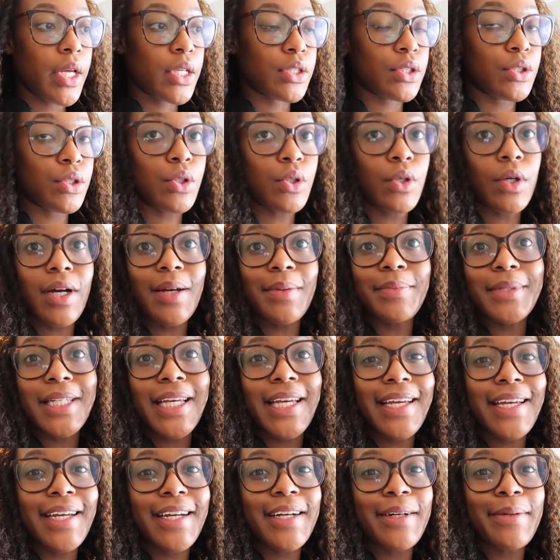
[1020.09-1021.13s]
So I'm
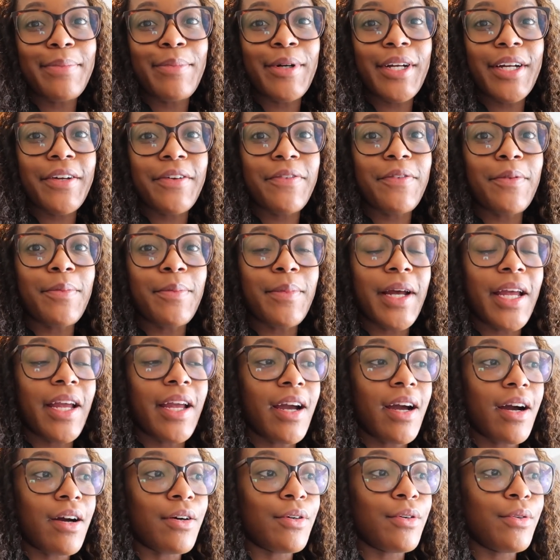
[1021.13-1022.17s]
taking a break from my
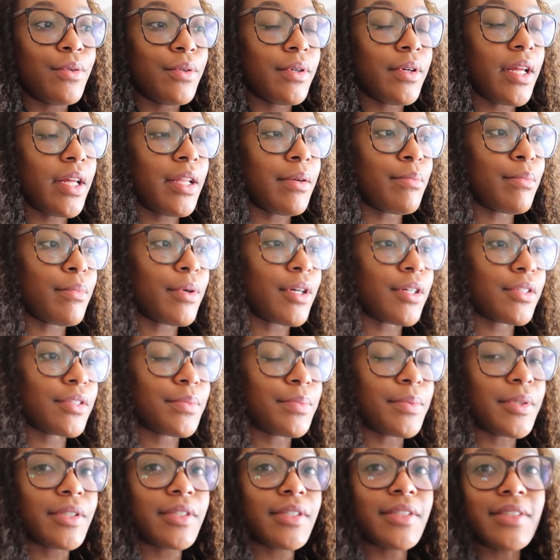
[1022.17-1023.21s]
Yahoo inbox
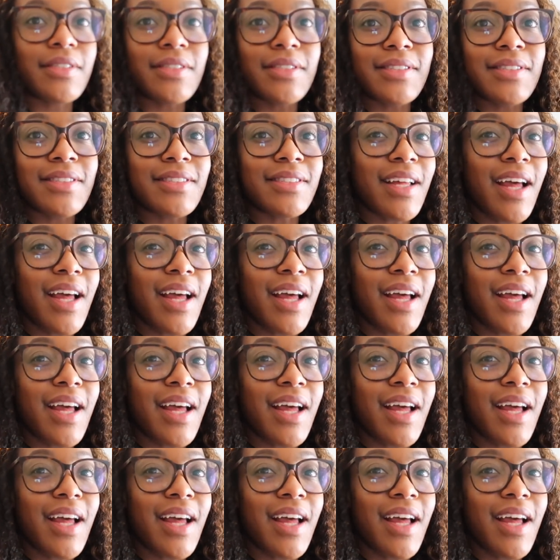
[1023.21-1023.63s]
because